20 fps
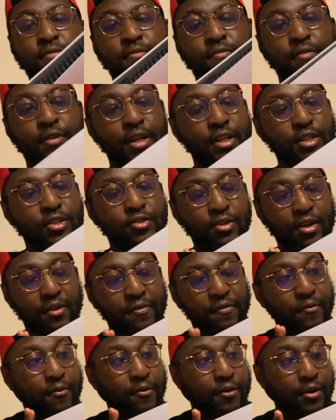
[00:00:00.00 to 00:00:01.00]
very
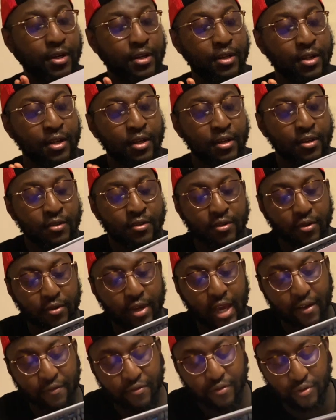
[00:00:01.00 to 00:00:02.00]
straightforward. So you
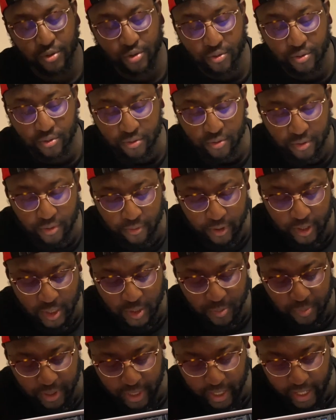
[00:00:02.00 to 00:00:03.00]
have two
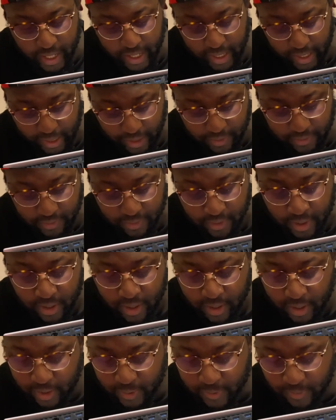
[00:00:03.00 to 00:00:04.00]
USB-As
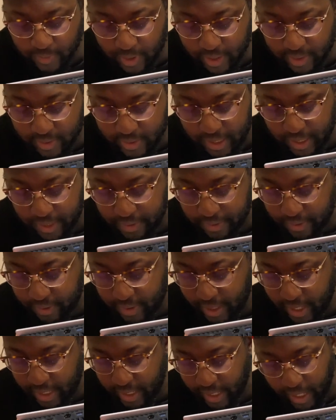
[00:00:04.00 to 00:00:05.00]
as well as
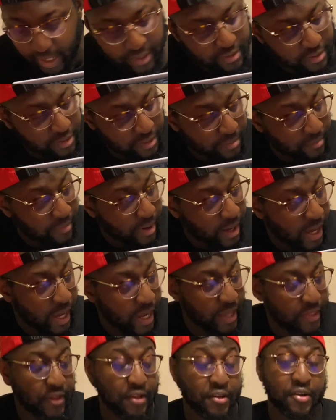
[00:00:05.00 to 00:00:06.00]
Ethernet, HDMI,
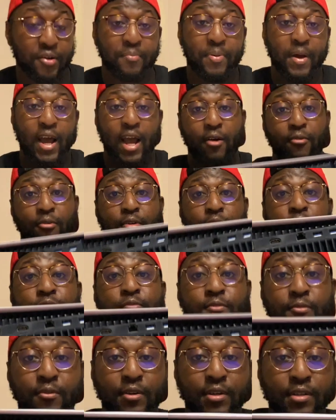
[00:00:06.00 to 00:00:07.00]
and then your power, of
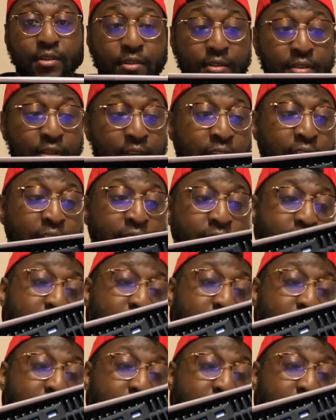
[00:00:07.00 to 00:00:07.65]
course, because